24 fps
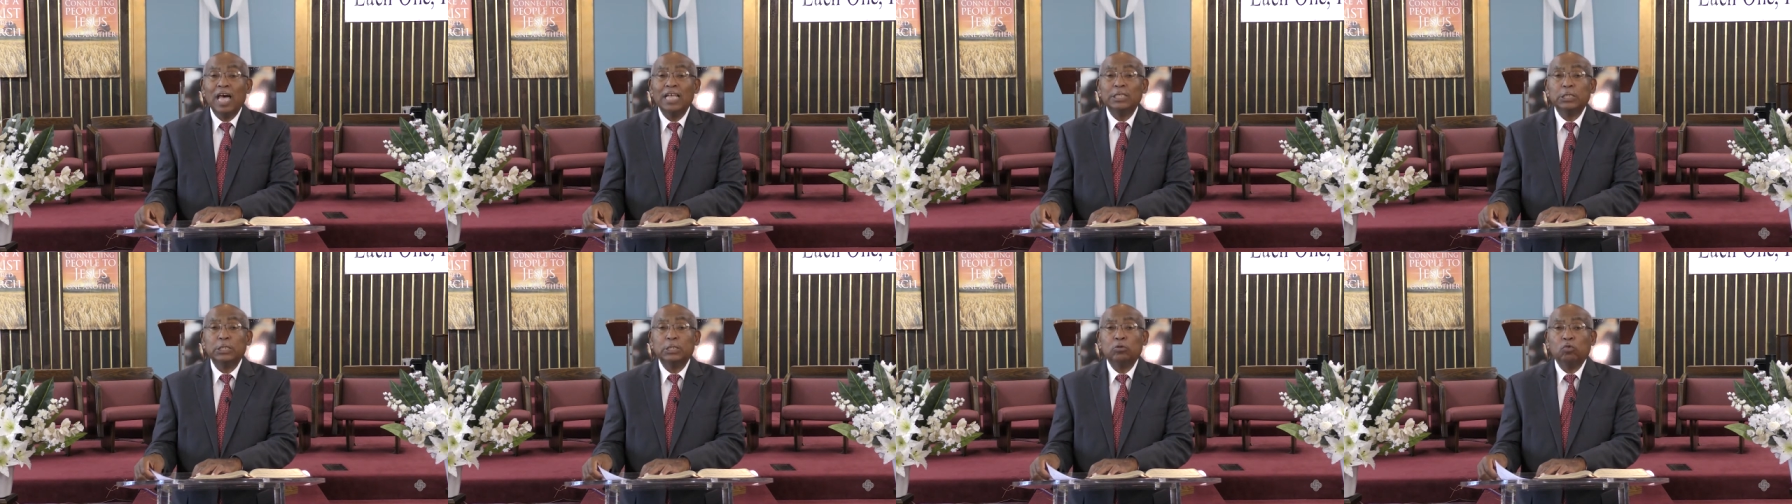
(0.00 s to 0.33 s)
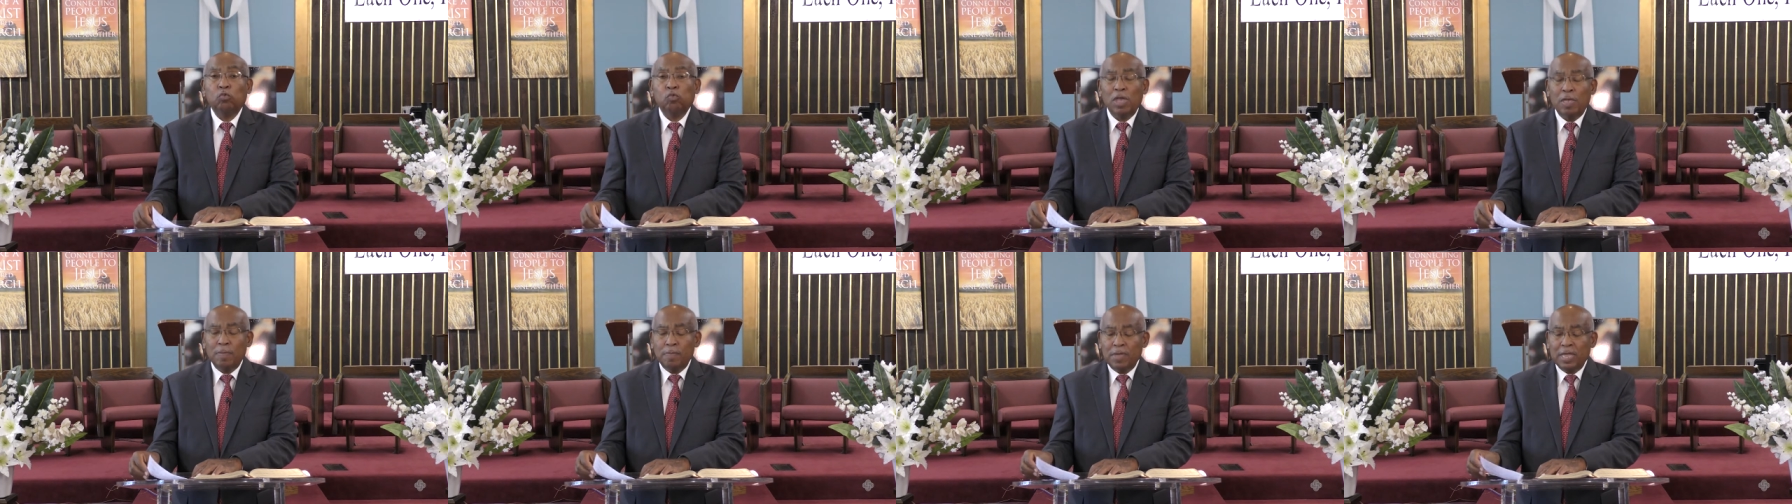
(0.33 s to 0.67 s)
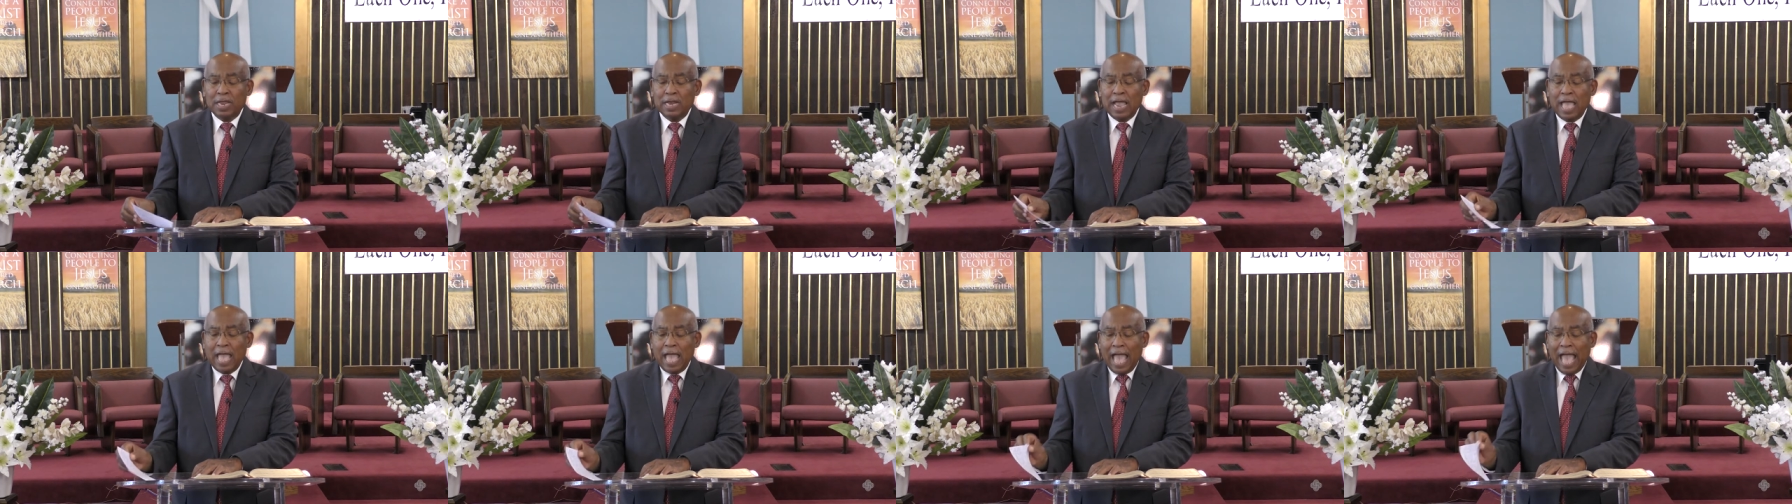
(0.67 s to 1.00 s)
plus
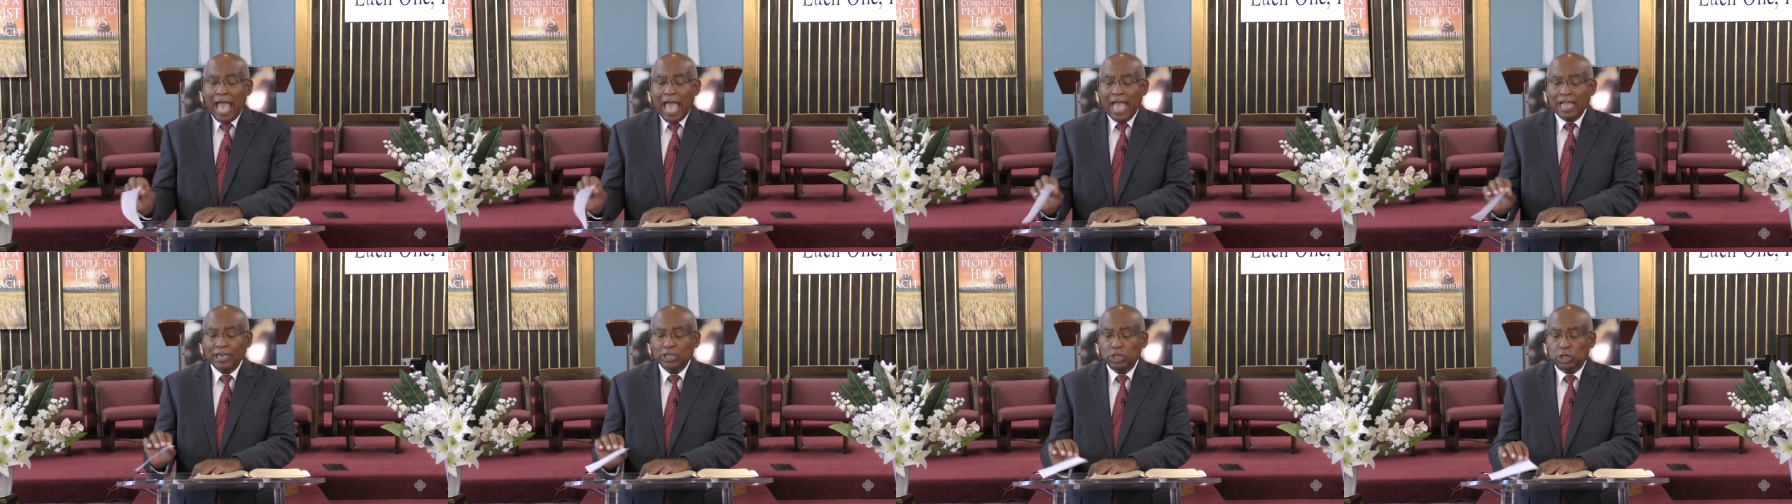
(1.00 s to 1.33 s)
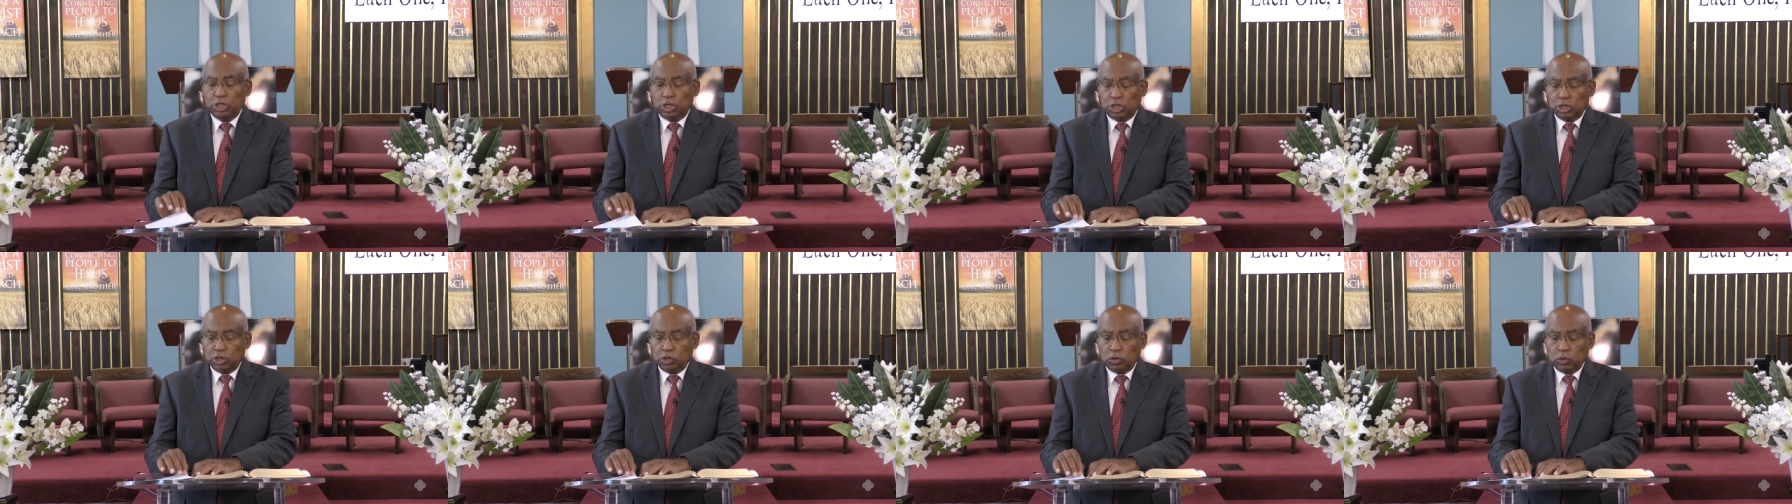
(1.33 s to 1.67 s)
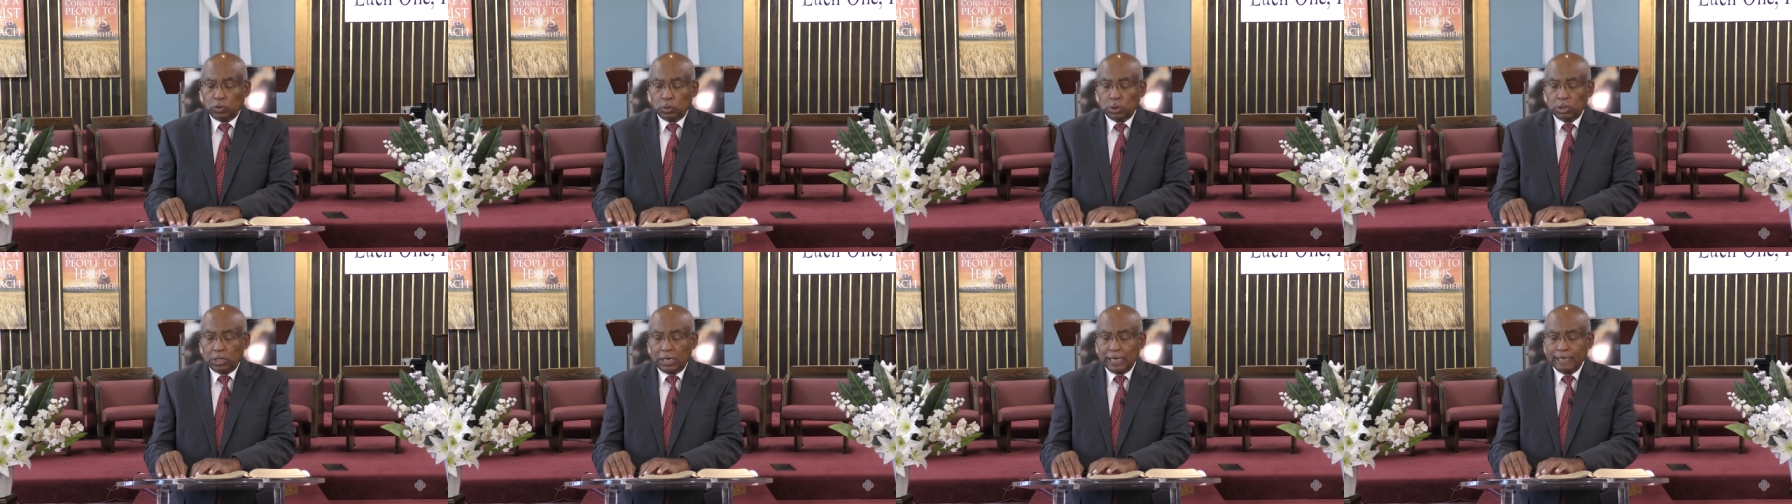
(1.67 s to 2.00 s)
women and
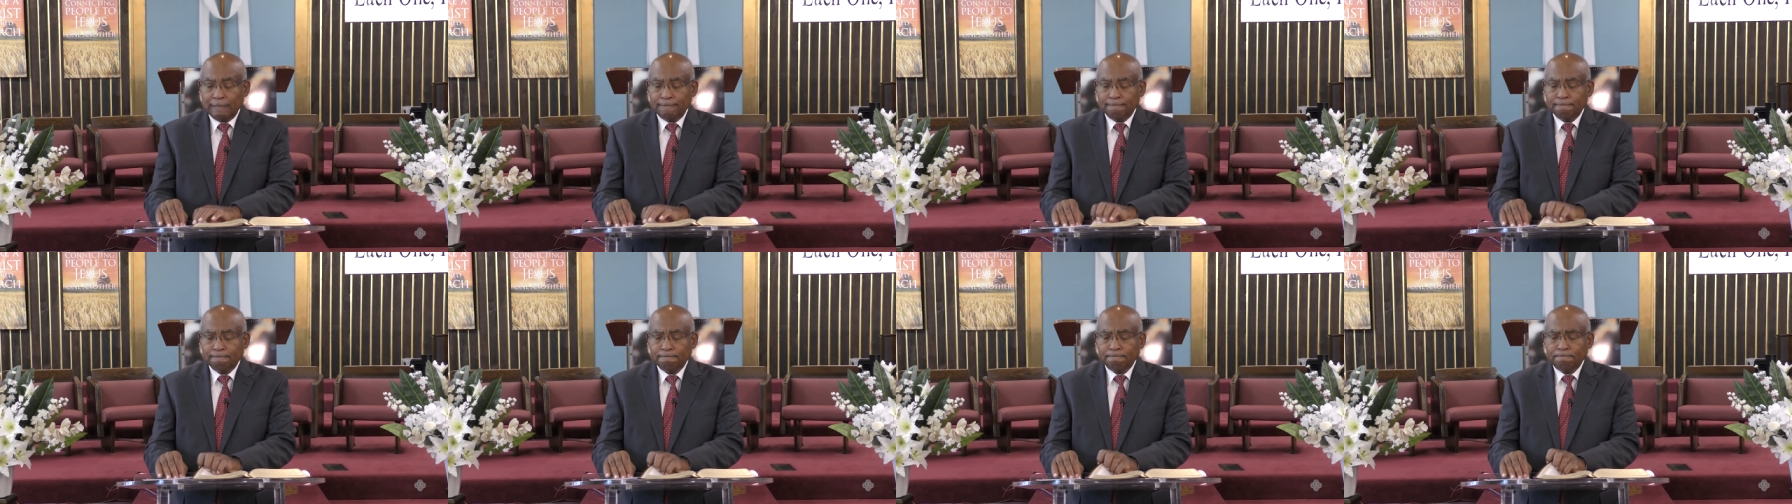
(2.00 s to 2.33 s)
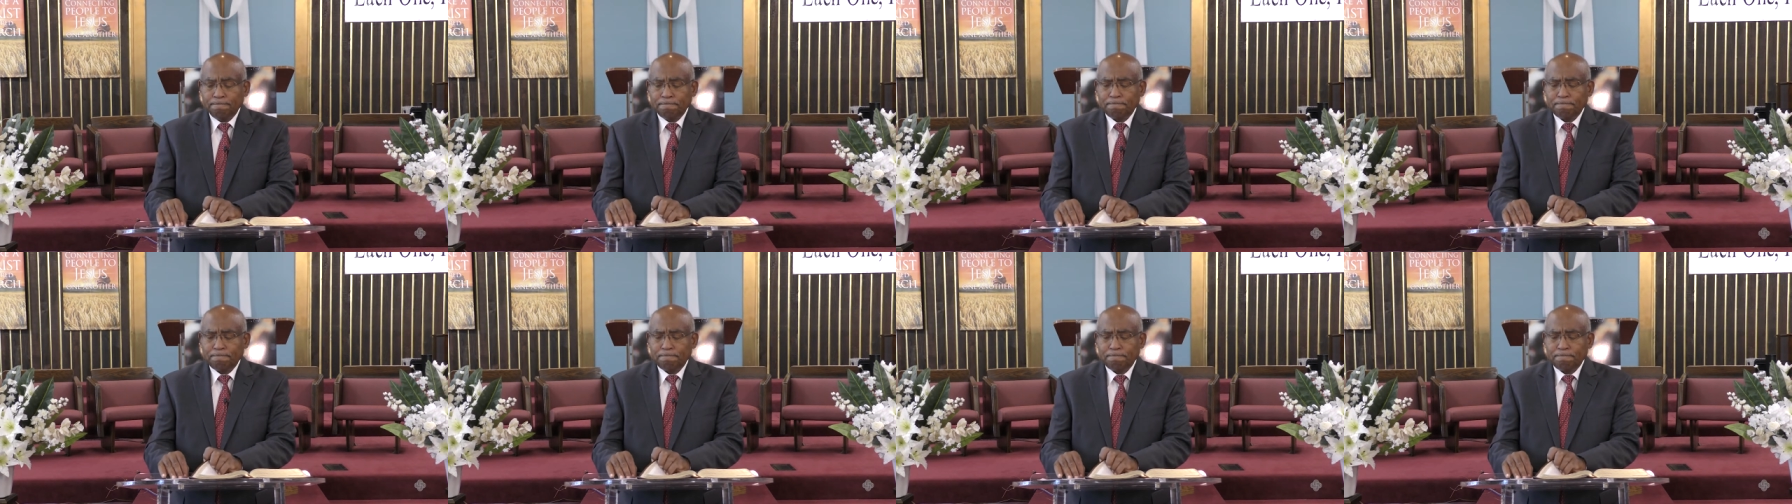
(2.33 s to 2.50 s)
children.